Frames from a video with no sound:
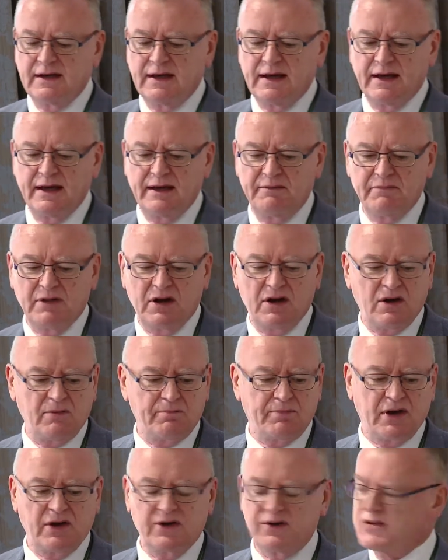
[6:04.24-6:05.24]
our
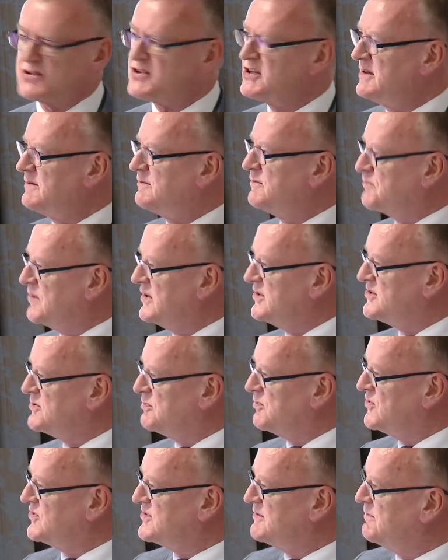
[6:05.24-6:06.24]
partnership
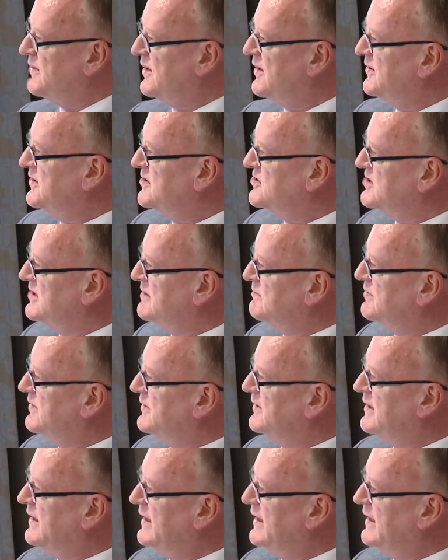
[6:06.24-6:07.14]
principles of partnership.